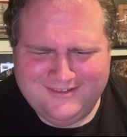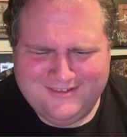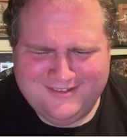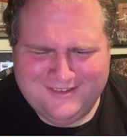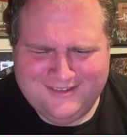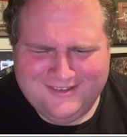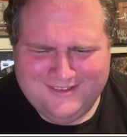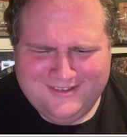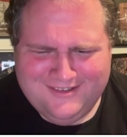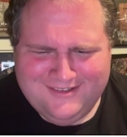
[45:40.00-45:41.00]
Yeah.
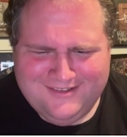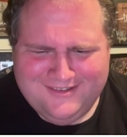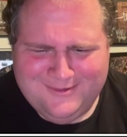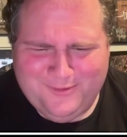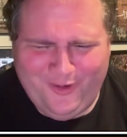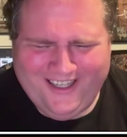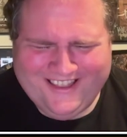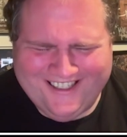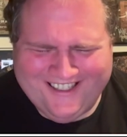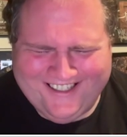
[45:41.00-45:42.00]
Oh, there it is. Yeah.
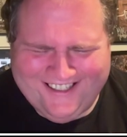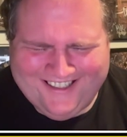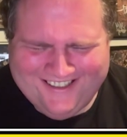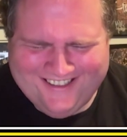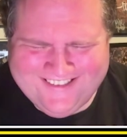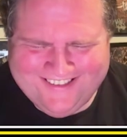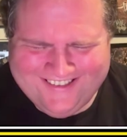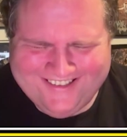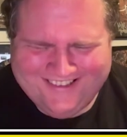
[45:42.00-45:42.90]
Hold on, let me just